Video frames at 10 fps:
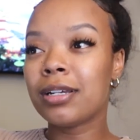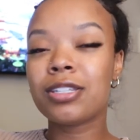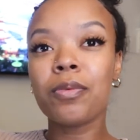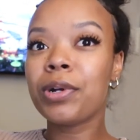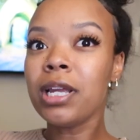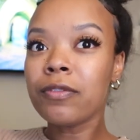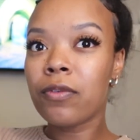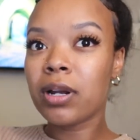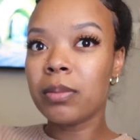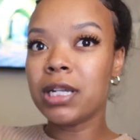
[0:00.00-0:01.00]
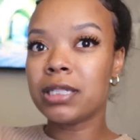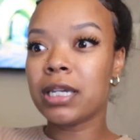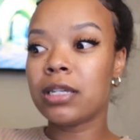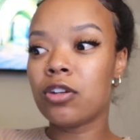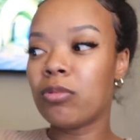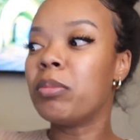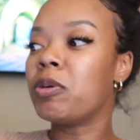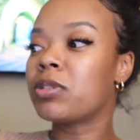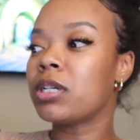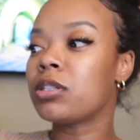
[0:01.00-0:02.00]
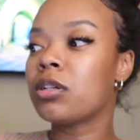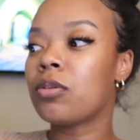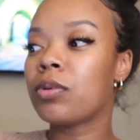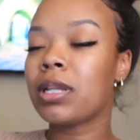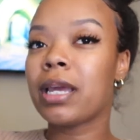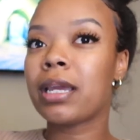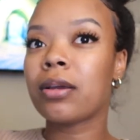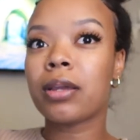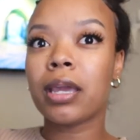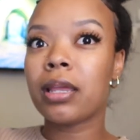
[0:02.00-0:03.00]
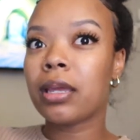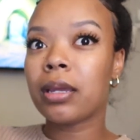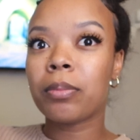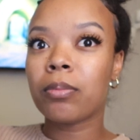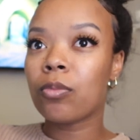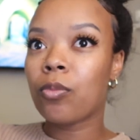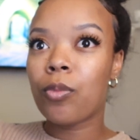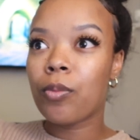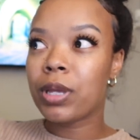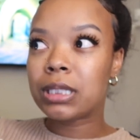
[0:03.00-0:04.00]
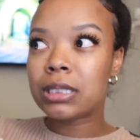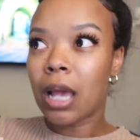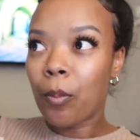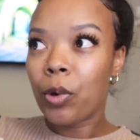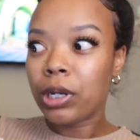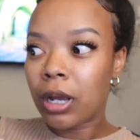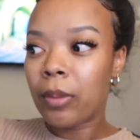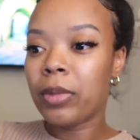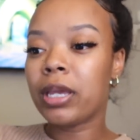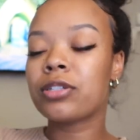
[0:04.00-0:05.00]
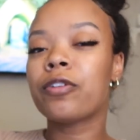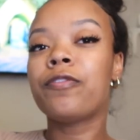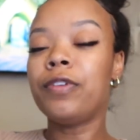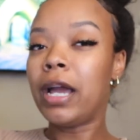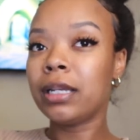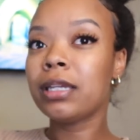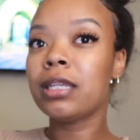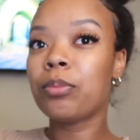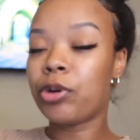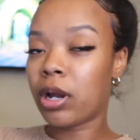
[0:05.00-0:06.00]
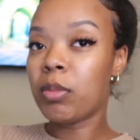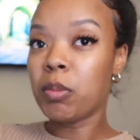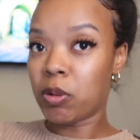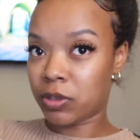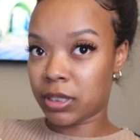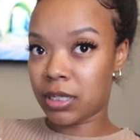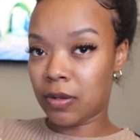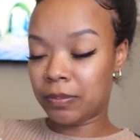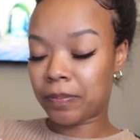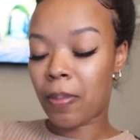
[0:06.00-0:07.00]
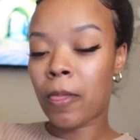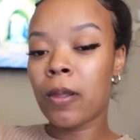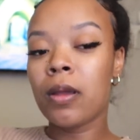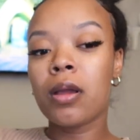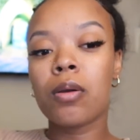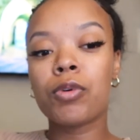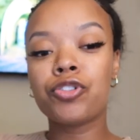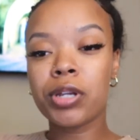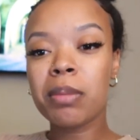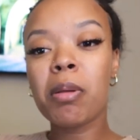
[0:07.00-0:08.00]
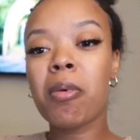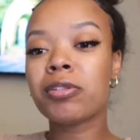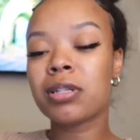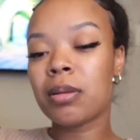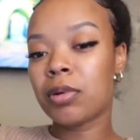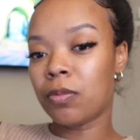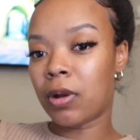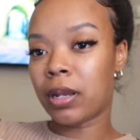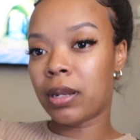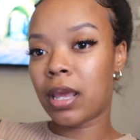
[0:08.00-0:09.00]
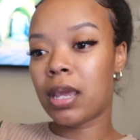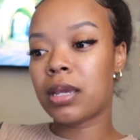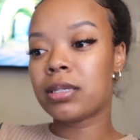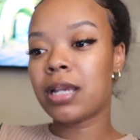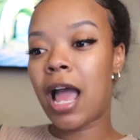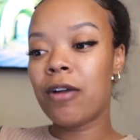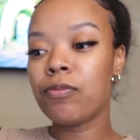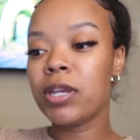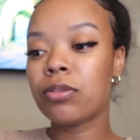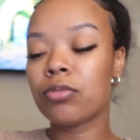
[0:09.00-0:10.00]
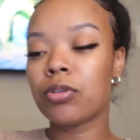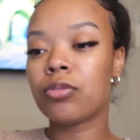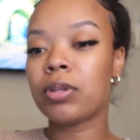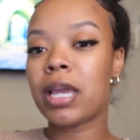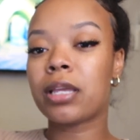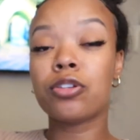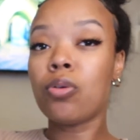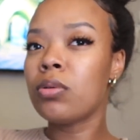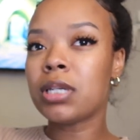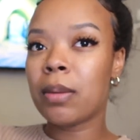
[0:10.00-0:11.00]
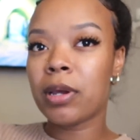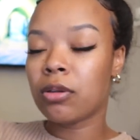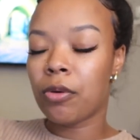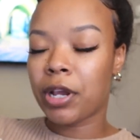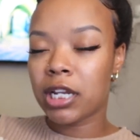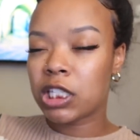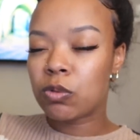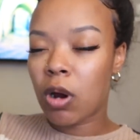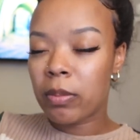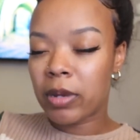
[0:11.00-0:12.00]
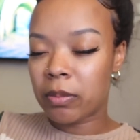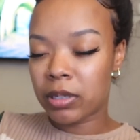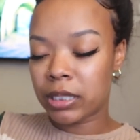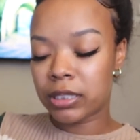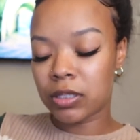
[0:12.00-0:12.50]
So we're like 40 minutes in, no mimosa. So we're like, okay, like, is someone coming? So finally they bring our mimosas out. We're drinking mimosa number one, and halfway through, like this whole time, by the way, we're getting swarmed by bees.